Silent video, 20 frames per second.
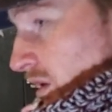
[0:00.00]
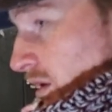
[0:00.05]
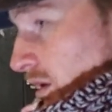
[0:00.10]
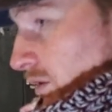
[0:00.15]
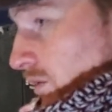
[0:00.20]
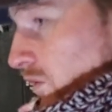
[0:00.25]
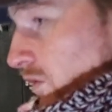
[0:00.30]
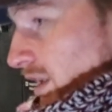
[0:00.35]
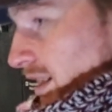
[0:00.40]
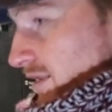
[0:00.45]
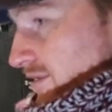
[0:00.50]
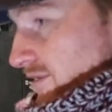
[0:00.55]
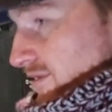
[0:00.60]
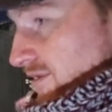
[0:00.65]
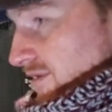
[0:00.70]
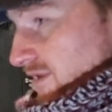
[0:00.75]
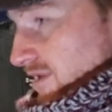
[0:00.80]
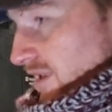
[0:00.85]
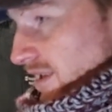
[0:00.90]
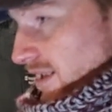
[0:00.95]
I'd like to
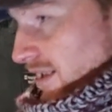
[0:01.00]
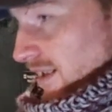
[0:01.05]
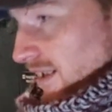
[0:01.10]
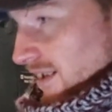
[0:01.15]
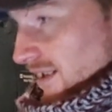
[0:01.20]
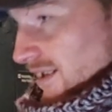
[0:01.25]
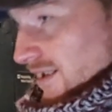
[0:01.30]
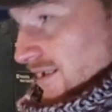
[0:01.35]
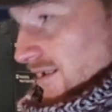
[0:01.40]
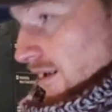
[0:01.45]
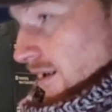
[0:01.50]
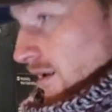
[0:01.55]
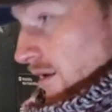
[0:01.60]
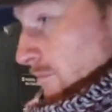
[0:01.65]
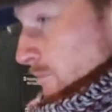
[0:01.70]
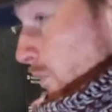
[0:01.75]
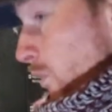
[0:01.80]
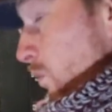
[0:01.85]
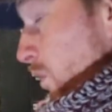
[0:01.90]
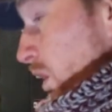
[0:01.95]
see
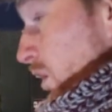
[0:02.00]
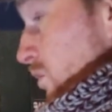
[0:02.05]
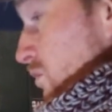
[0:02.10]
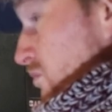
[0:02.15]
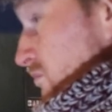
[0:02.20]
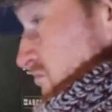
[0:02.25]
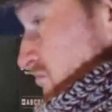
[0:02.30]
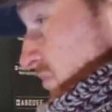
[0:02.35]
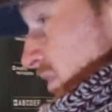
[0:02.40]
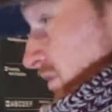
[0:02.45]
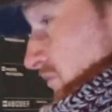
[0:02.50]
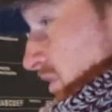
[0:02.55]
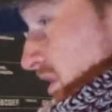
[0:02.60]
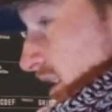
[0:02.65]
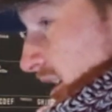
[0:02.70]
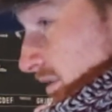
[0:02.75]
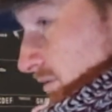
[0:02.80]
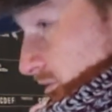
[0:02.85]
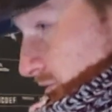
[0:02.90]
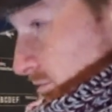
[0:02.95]
Porto. I think
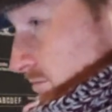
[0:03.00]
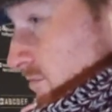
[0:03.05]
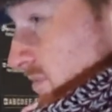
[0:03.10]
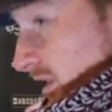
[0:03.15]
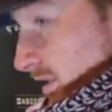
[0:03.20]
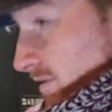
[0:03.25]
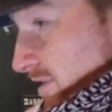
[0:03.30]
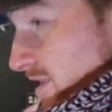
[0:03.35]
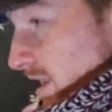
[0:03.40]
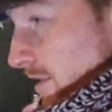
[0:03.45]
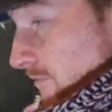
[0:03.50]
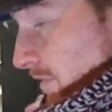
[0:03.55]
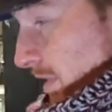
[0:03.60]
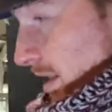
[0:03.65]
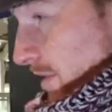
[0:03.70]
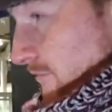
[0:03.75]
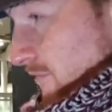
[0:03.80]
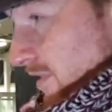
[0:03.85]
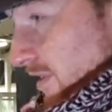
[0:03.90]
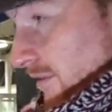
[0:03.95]
they're a tough
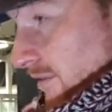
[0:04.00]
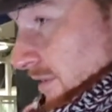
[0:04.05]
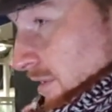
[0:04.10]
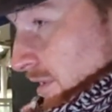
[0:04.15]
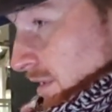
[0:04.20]
outfit.